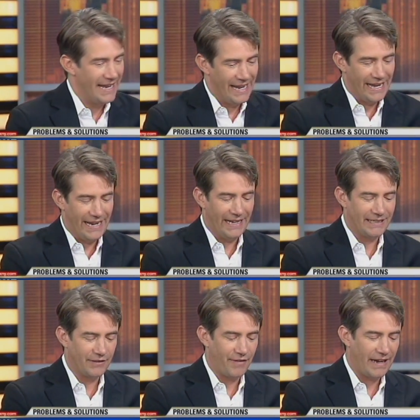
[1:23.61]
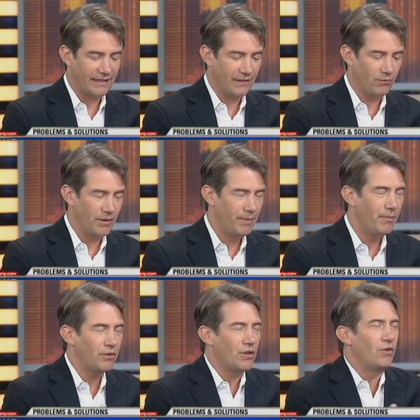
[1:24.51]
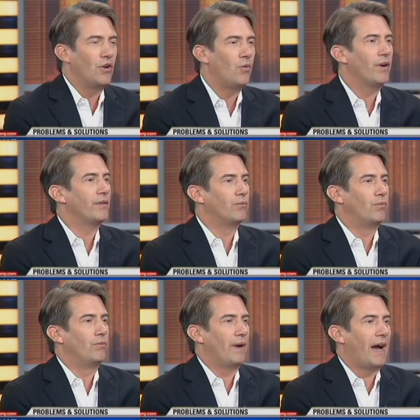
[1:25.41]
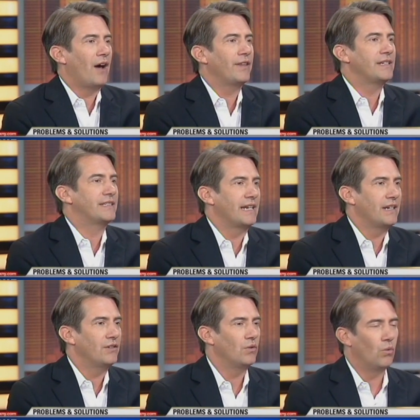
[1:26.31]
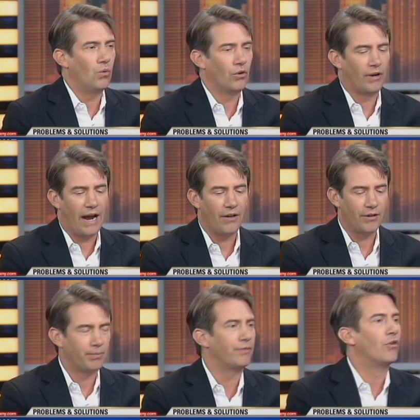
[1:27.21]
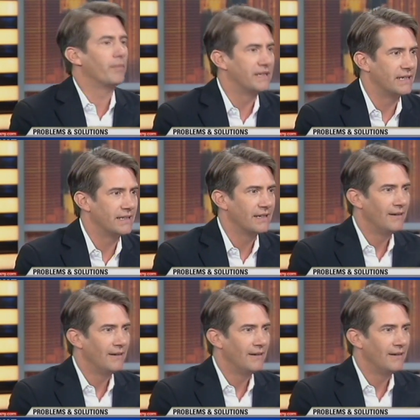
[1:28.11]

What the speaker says: It's the fact that when people don't know how they stand or how their performance is,